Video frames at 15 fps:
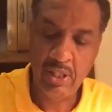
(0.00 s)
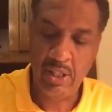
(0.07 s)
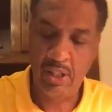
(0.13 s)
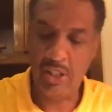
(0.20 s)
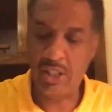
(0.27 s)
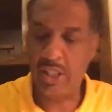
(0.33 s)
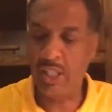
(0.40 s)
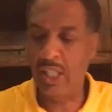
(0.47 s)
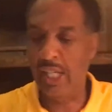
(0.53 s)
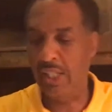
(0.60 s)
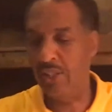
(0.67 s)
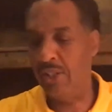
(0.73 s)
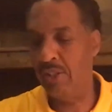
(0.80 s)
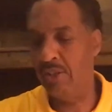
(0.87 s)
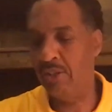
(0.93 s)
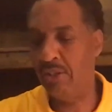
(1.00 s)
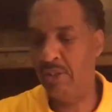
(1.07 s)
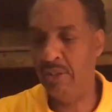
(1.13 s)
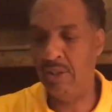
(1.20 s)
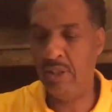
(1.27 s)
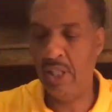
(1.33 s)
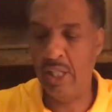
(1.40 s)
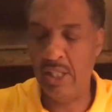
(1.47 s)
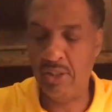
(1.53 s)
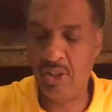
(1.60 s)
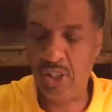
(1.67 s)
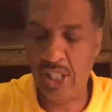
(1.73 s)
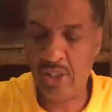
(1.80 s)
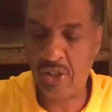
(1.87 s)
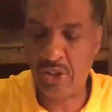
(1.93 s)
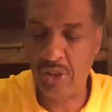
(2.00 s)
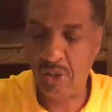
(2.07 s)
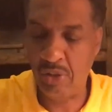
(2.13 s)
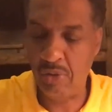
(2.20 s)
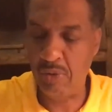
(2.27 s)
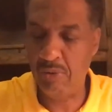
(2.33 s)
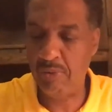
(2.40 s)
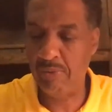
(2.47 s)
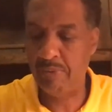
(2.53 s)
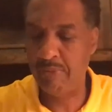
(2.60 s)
Now look at Galatians uh, 6 2.